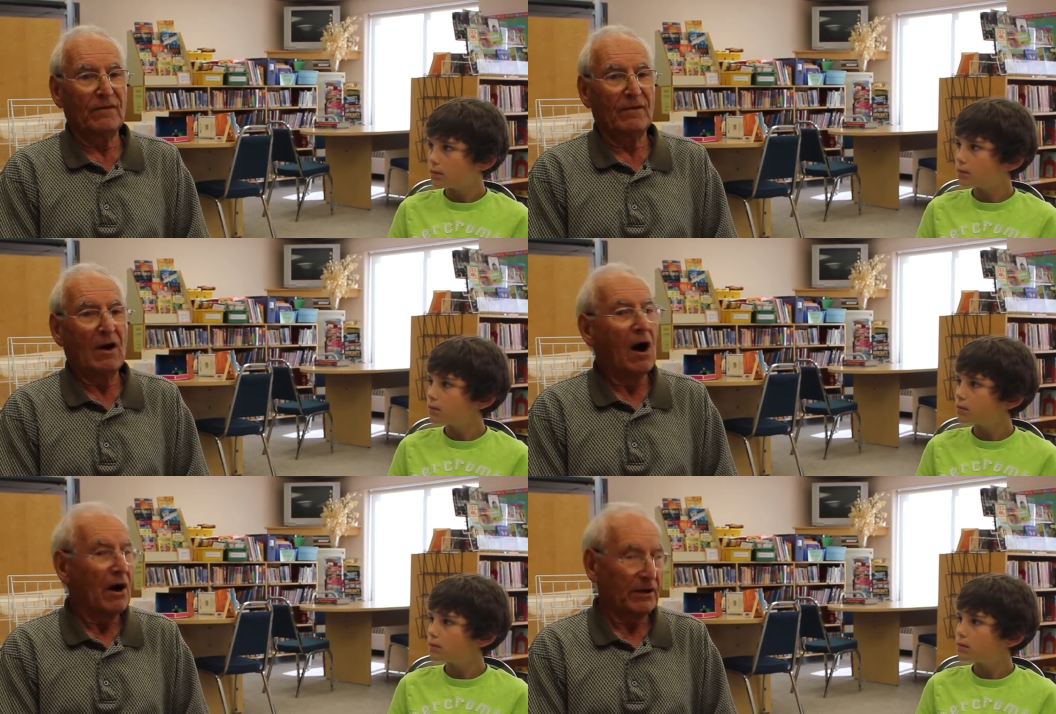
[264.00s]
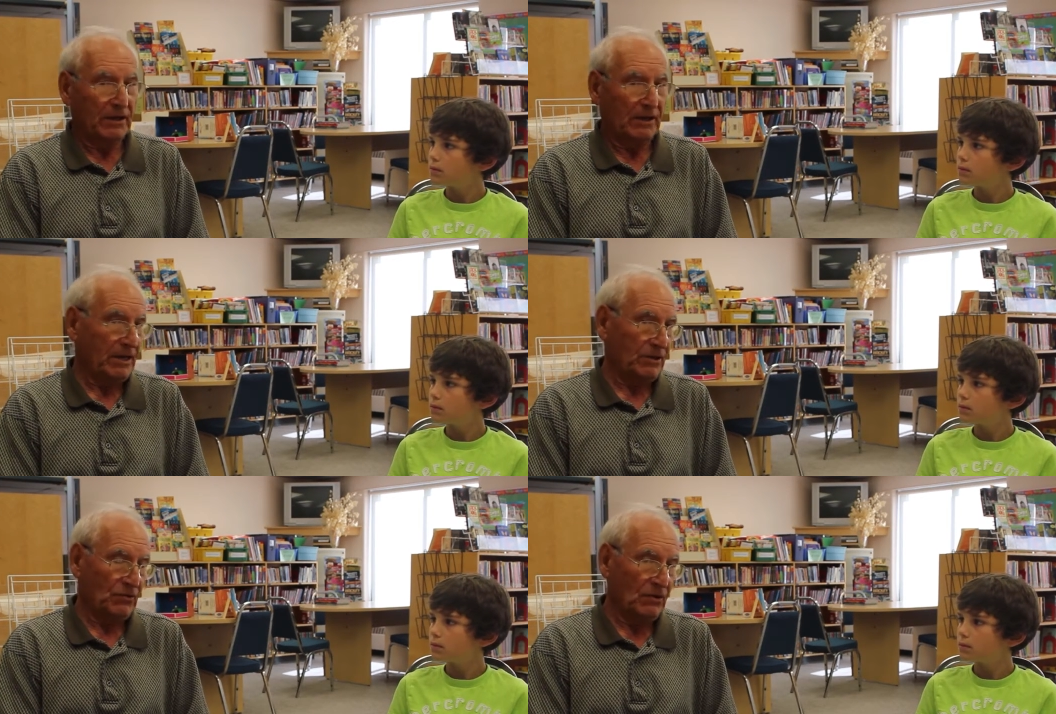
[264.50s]
Speaker 1: hockey
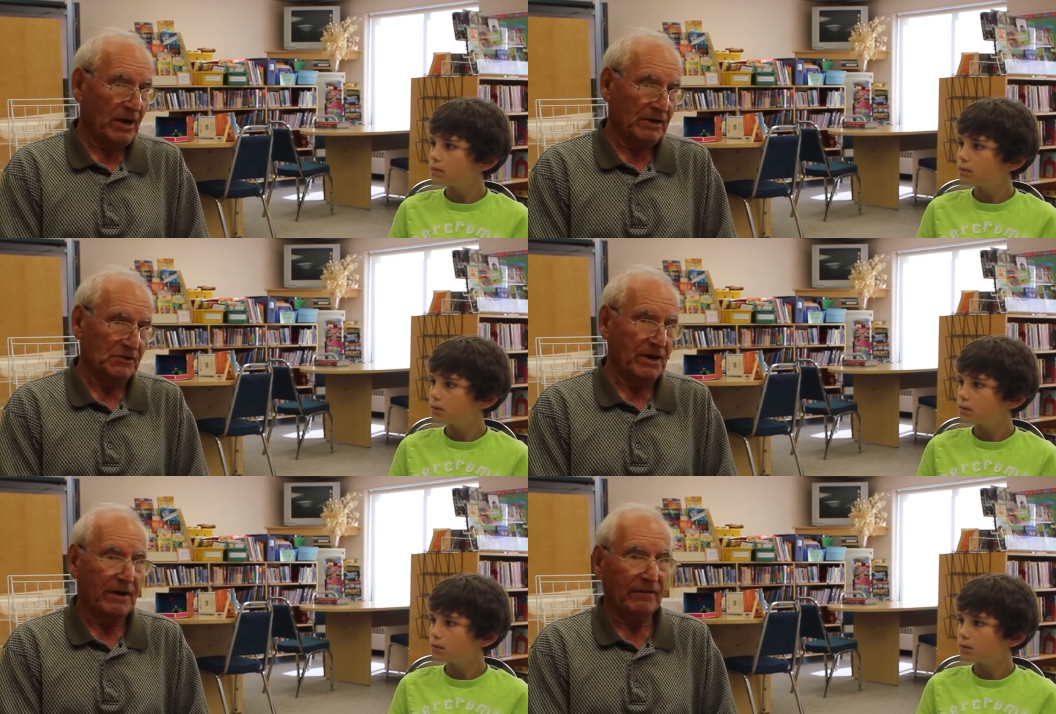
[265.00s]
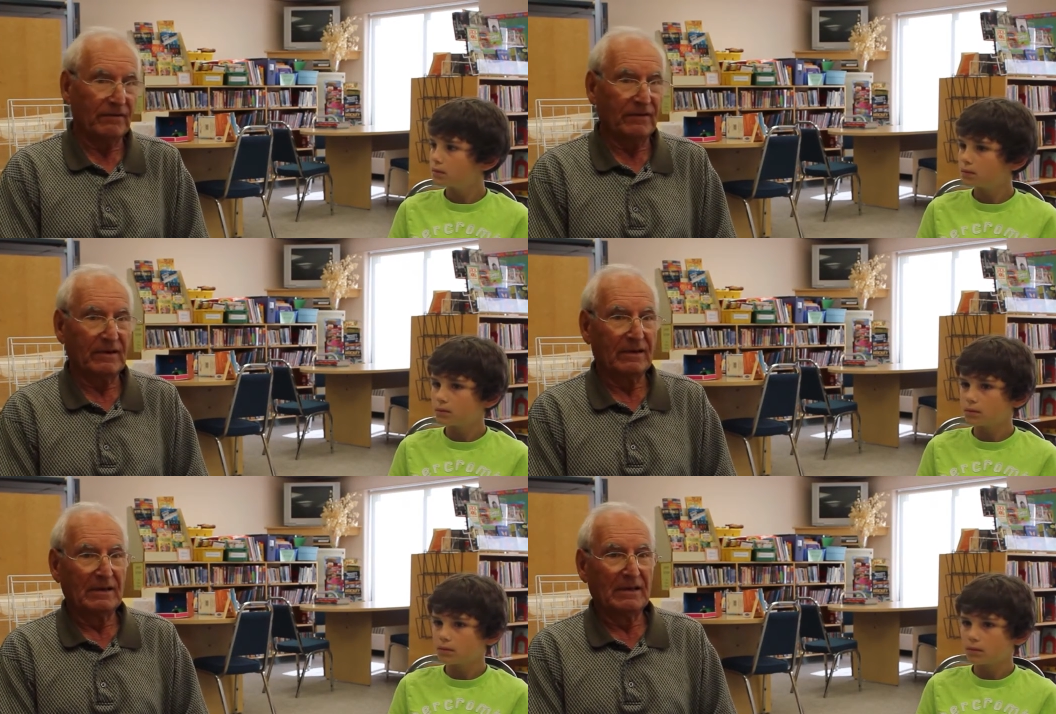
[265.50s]
like you guys have,
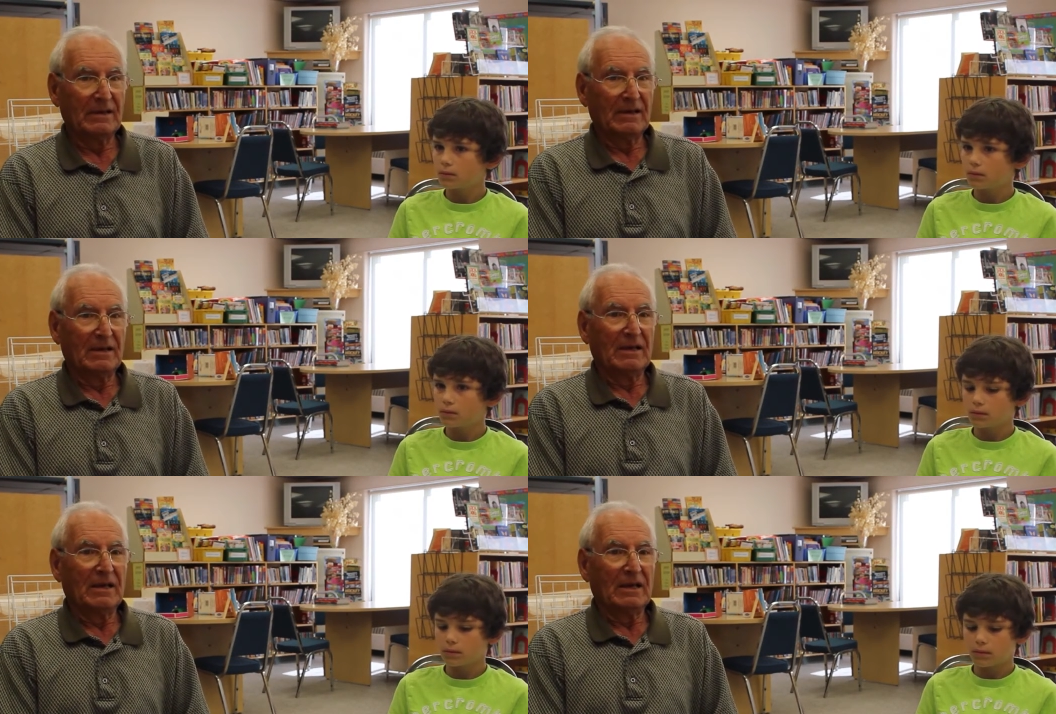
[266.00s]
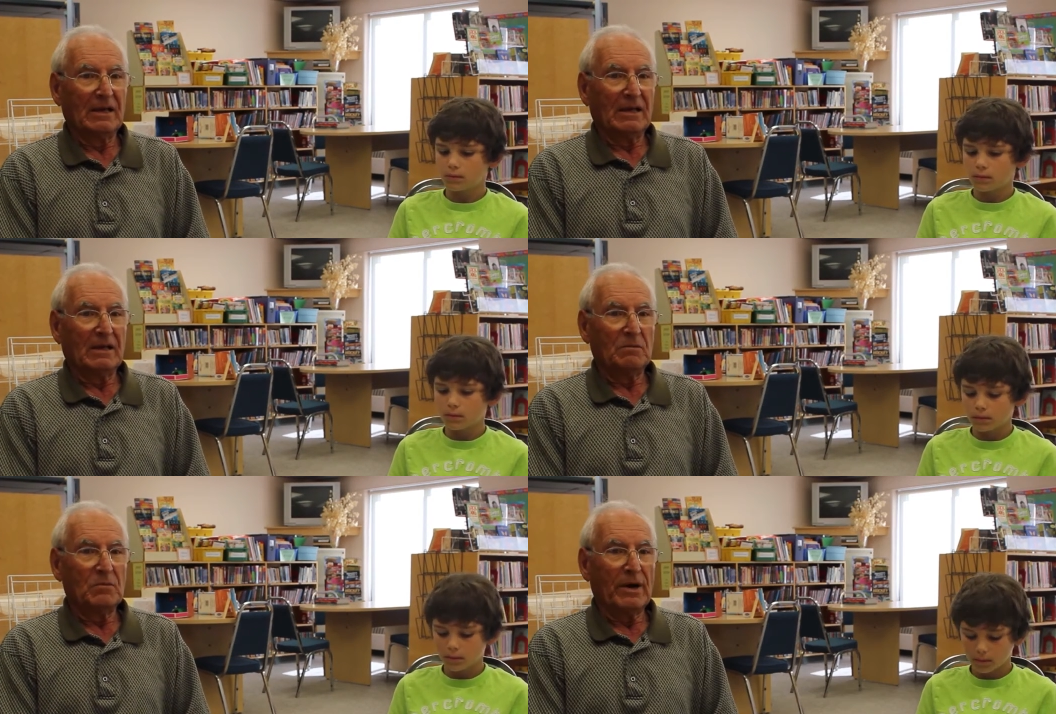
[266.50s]

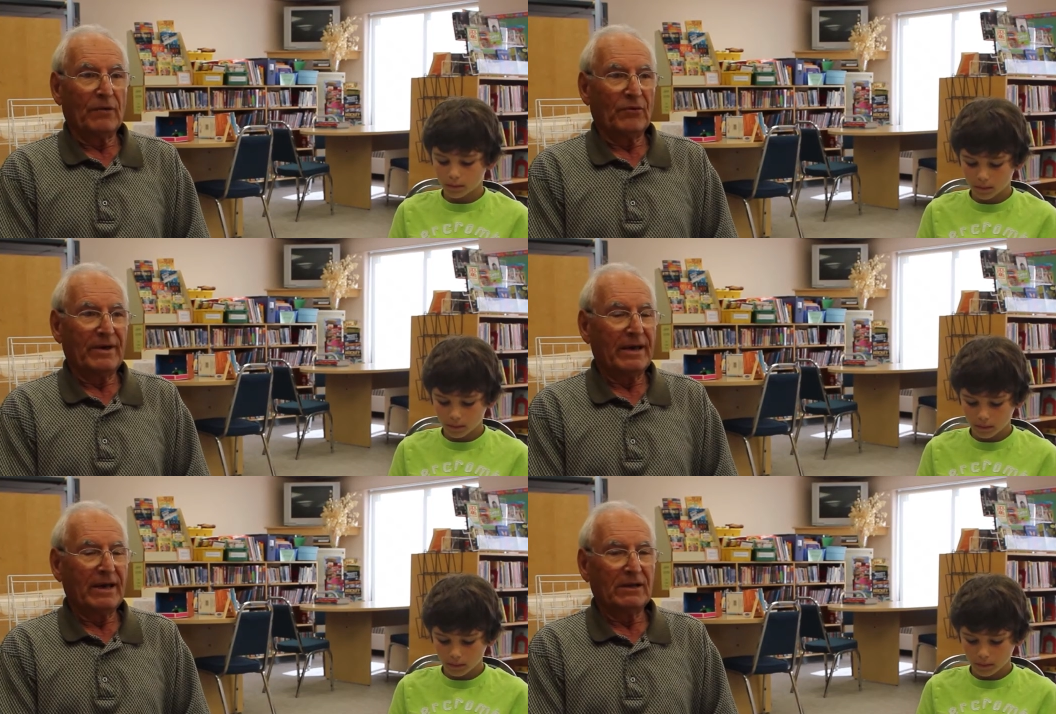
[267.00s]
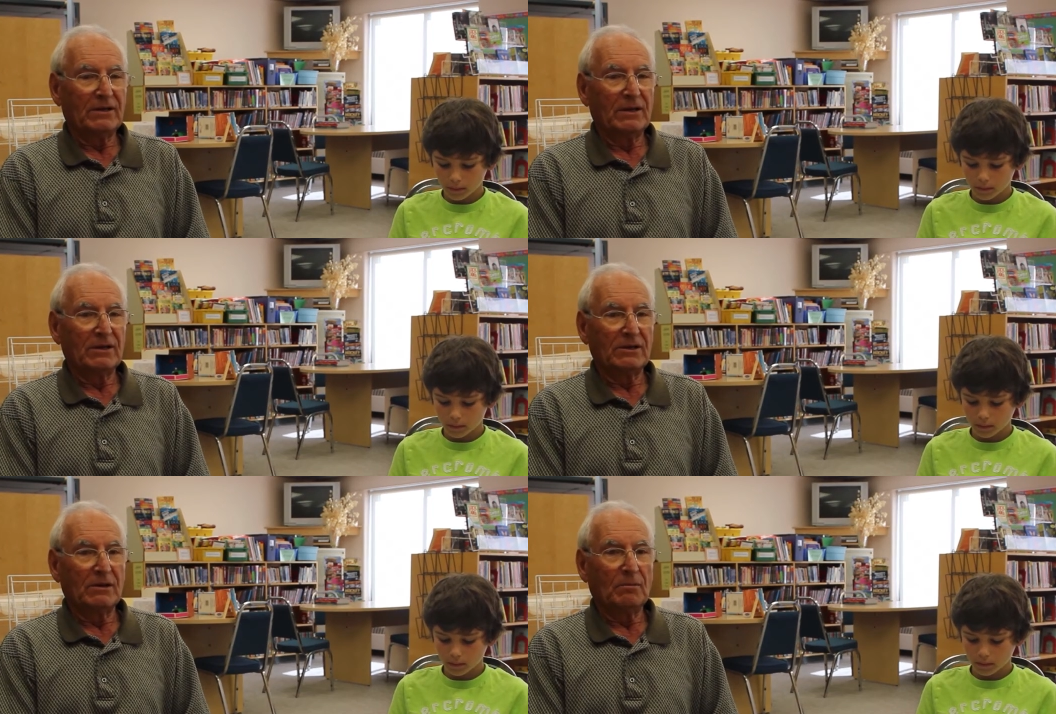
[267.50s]
but we had
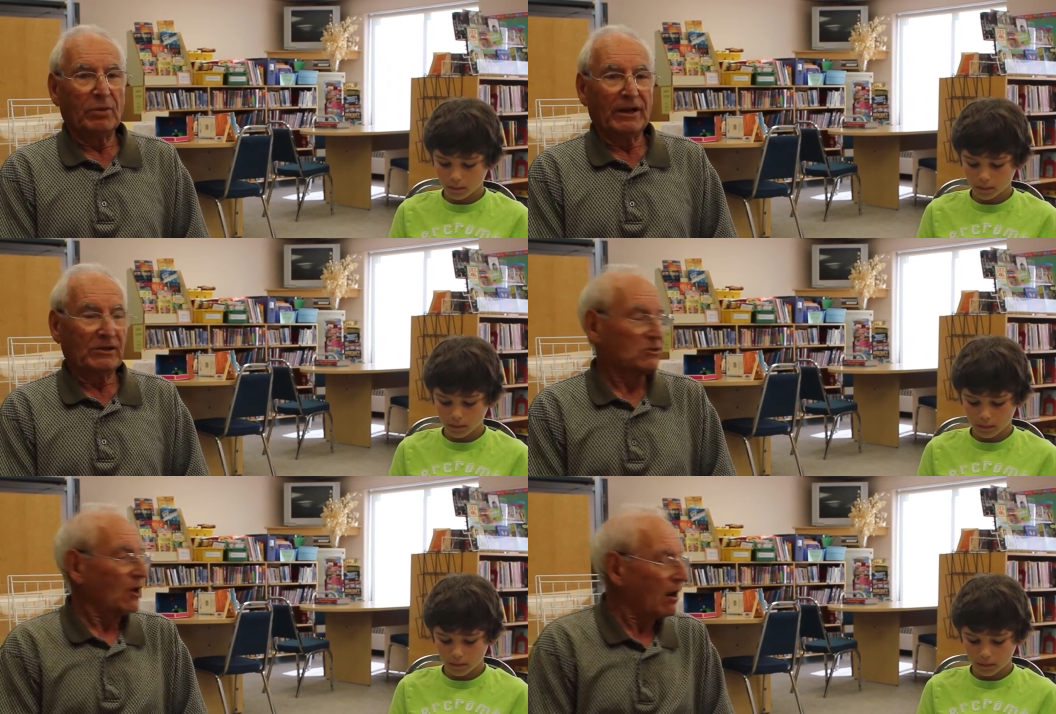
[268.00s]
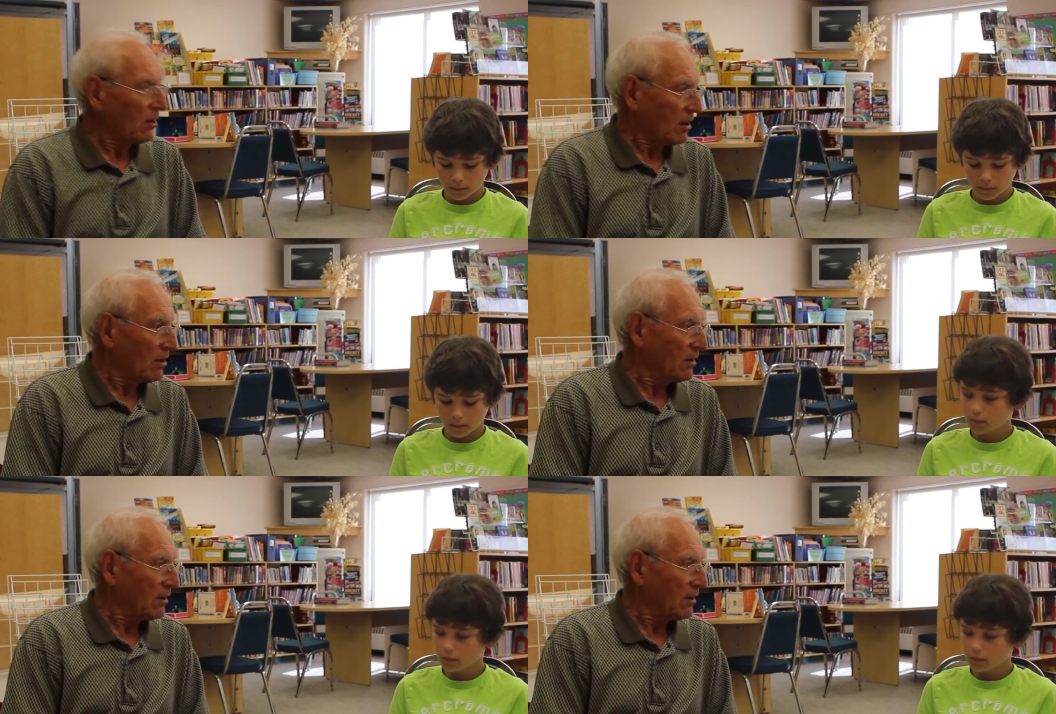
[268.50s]
played soccer